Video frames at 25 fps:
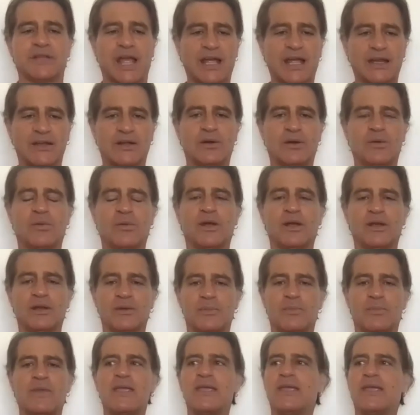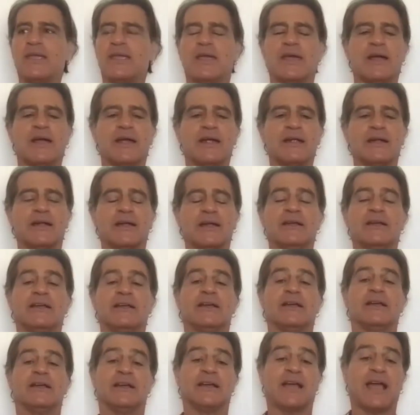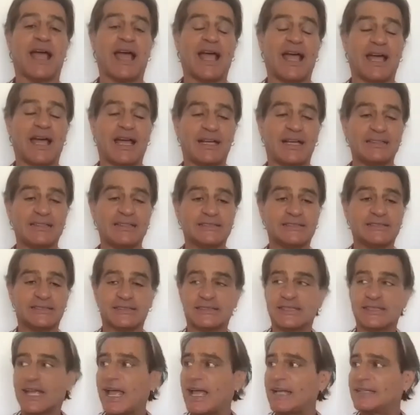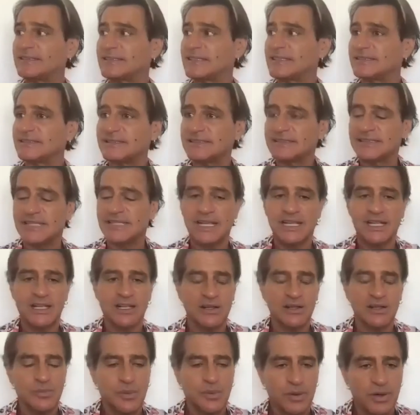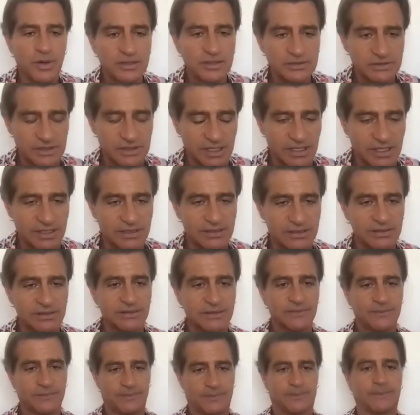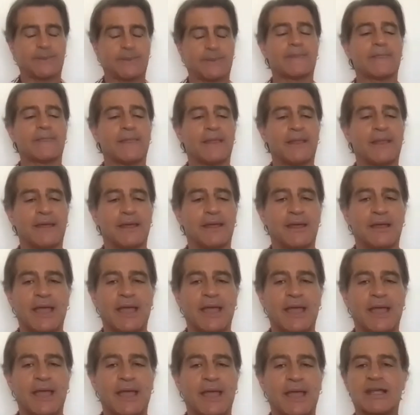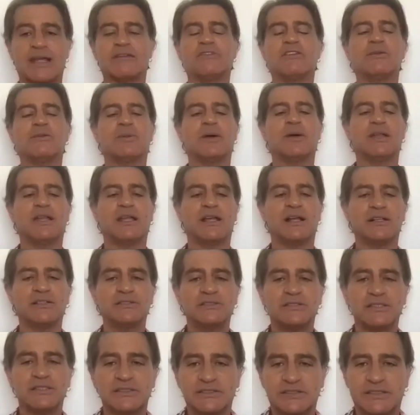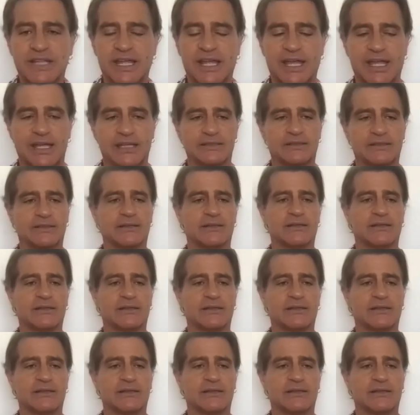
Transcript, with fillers: I don't want to be here as a single person and everybody else is dead.